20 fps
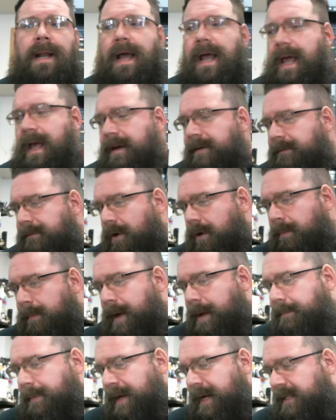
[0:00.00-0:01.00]
I have all
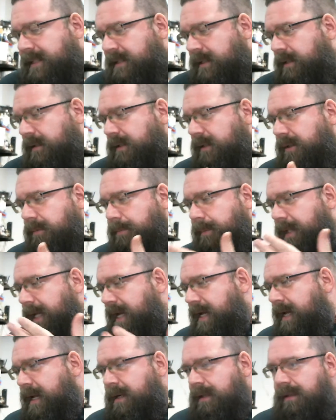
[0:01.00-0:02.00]
my paints in a little
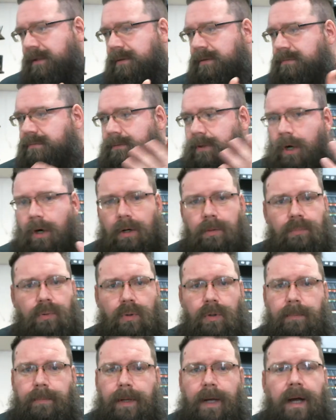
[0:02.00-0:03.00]

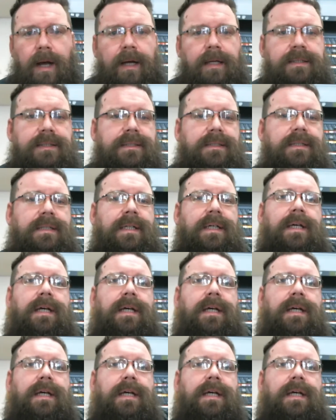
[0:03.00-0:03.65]
cardboard box,